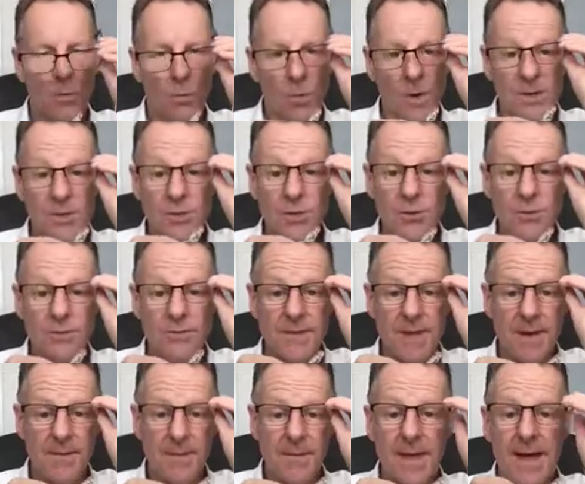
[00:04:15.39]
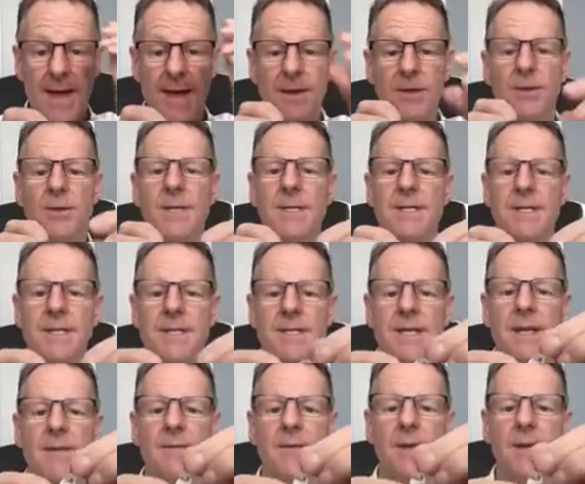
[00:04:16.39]
Once you've done that, you need to
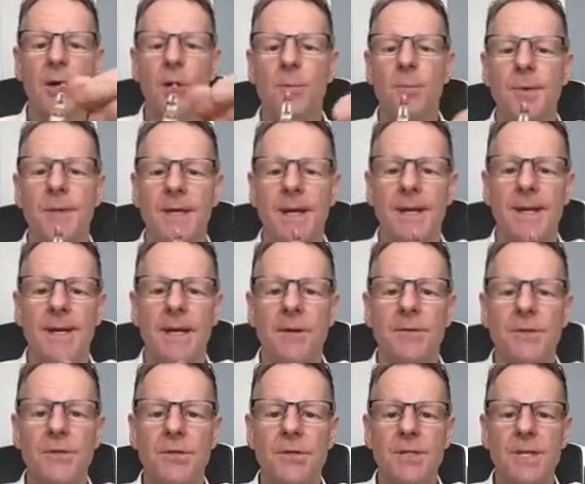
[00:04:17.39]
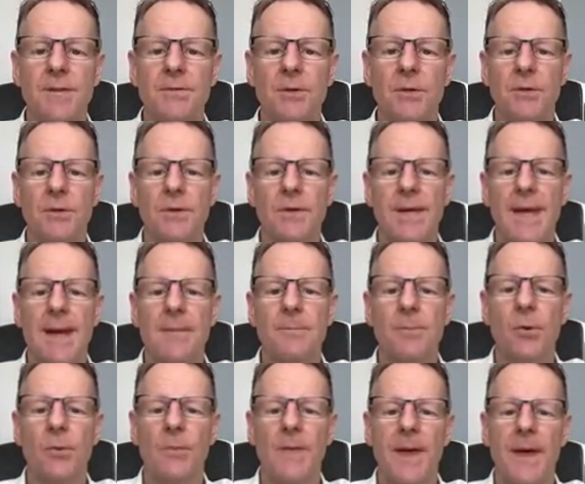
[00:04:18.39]
safely open it. Now, if you just have a look at the
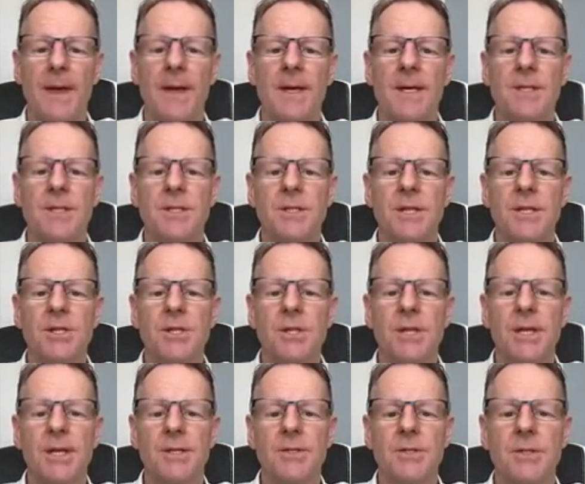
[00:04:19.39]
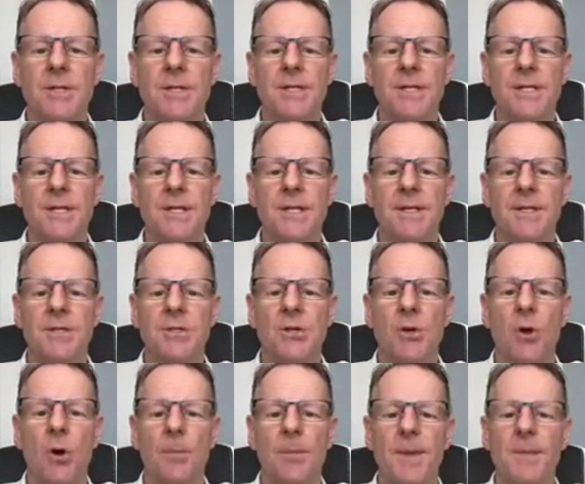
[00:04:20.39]
ampoule there, traditionally, as you can see at the
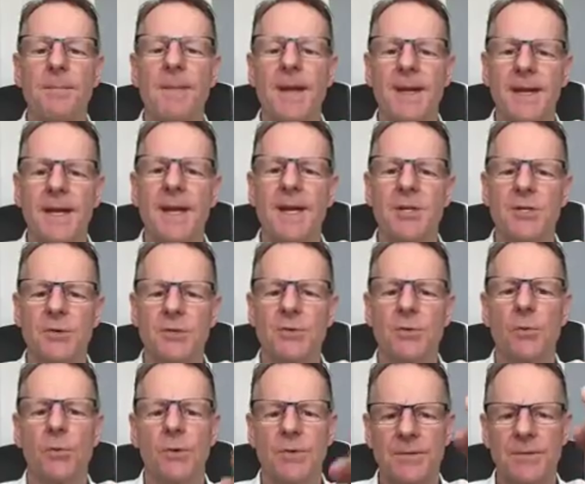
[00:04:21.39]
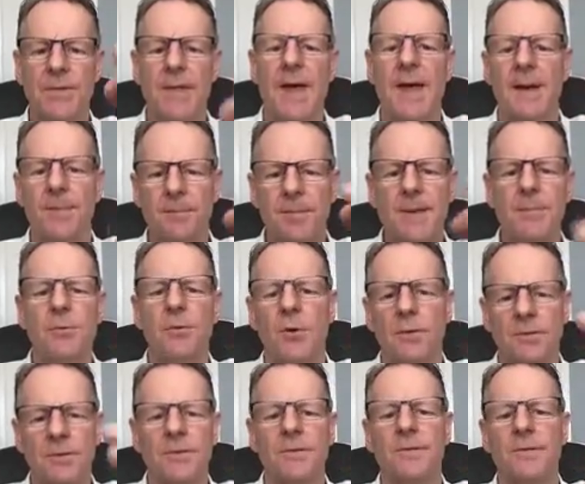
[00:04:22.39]
top, the medication is always there, and people
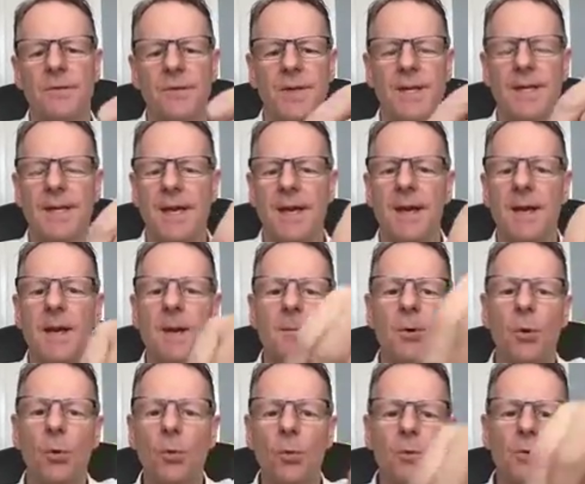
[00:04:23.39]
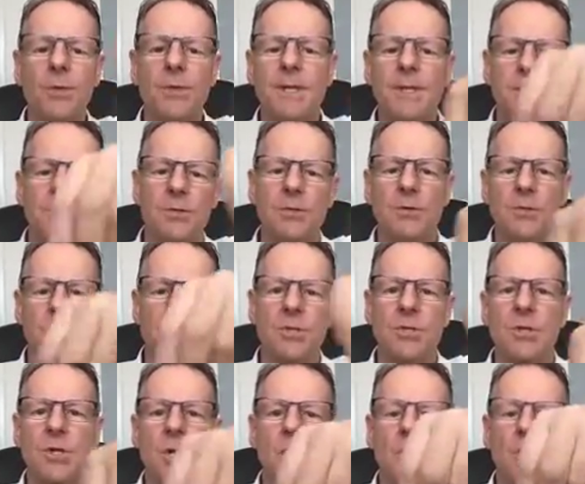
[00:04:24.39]
often flick it, but all you need to do is
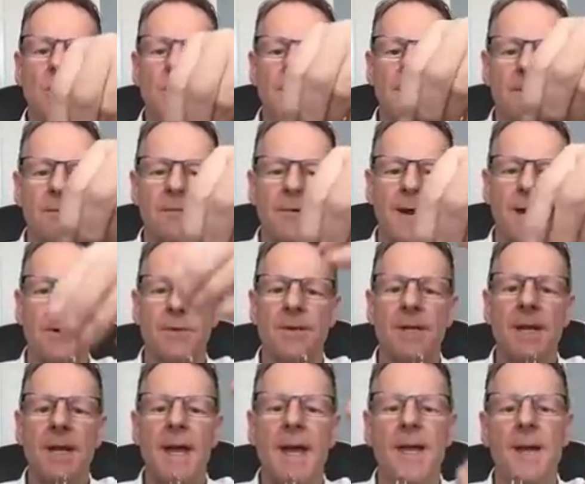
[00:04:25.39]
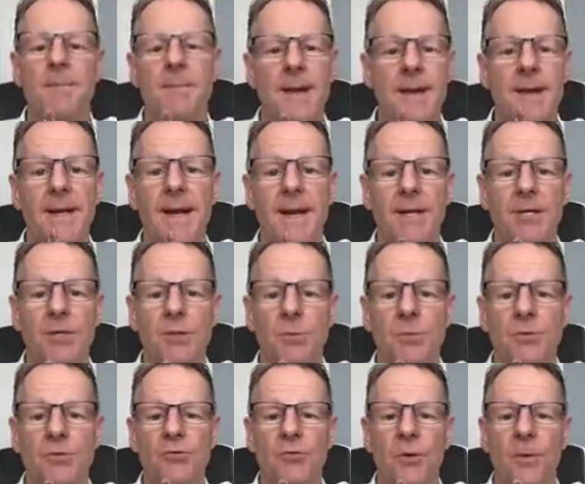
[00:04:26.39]
turn it around and the medication
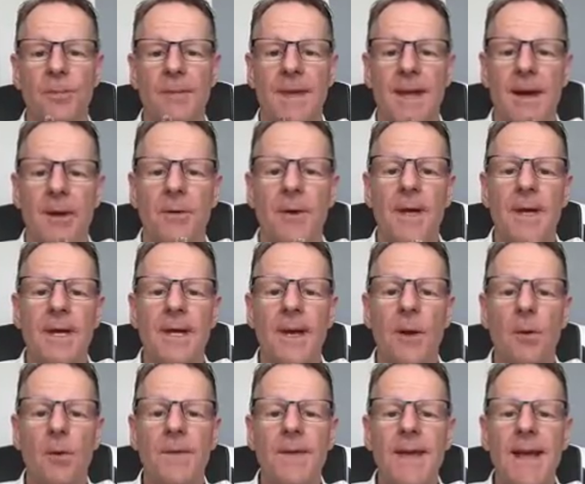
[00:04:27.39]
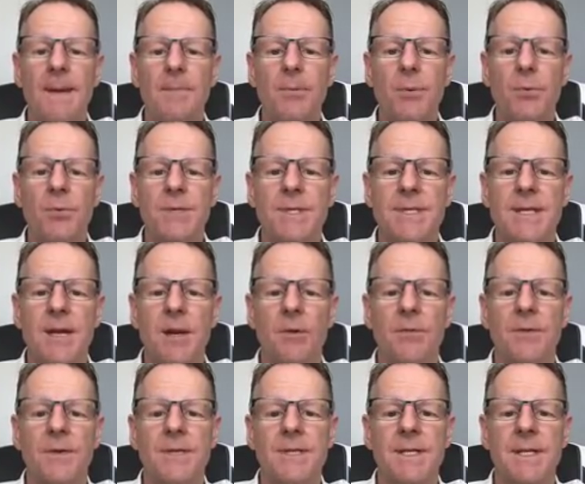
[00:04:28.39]
would drop down. Now, on the ampoule
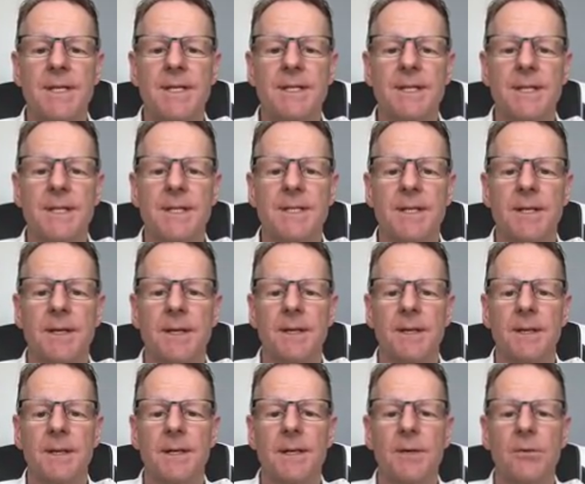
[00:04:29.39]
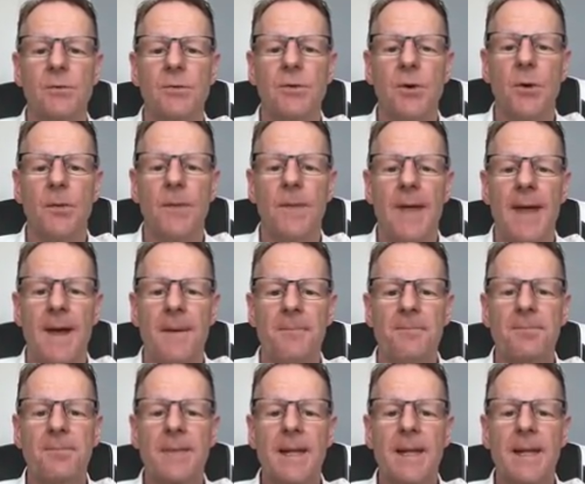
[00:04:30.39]
itself is a little dot there.